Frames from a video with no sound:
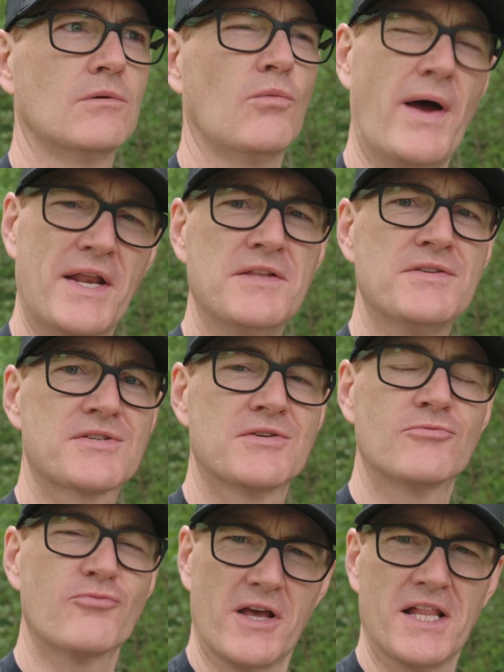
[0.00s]
Weddings?
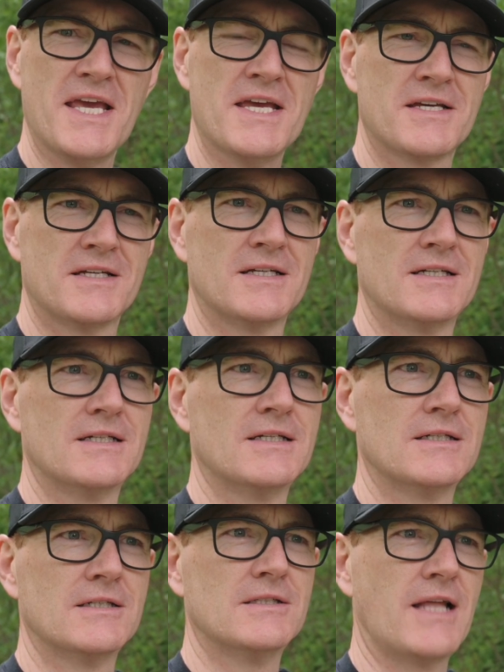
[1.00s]
Really?
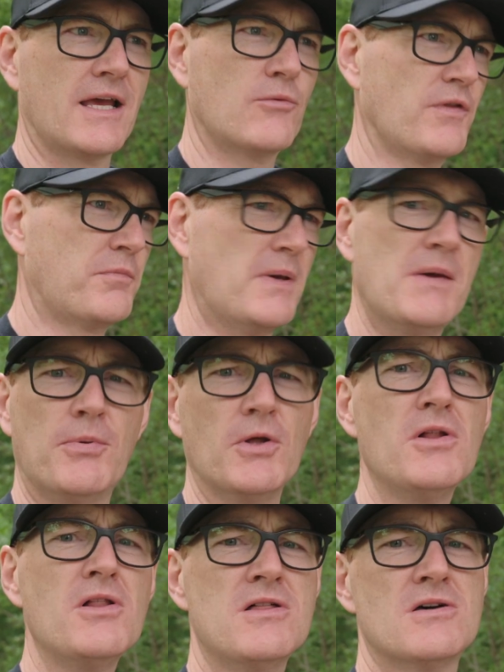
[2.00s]
Like, with
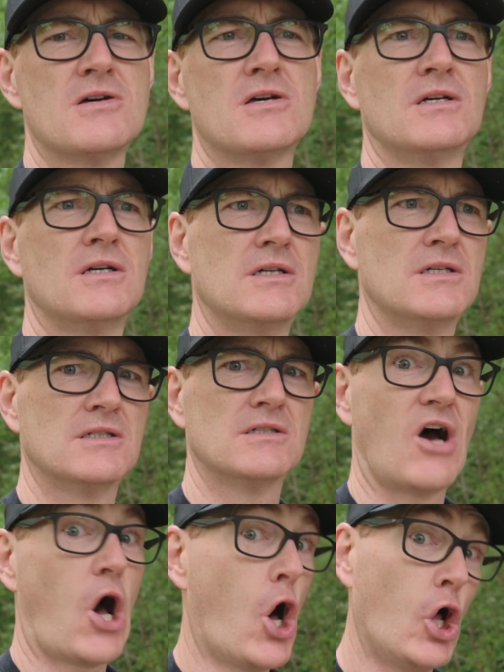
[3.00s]
people?
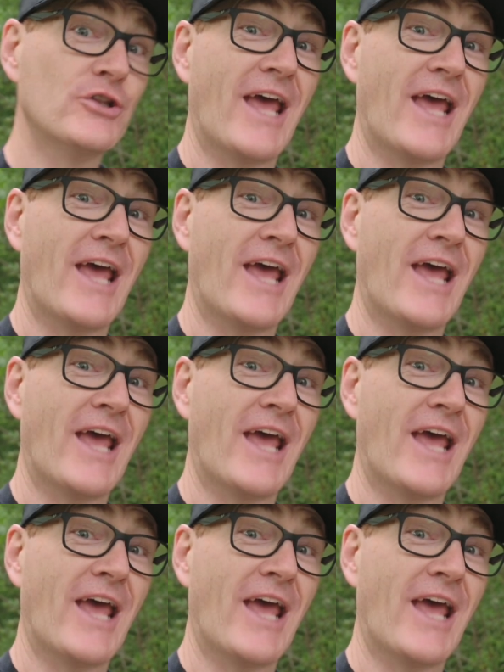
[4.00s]
All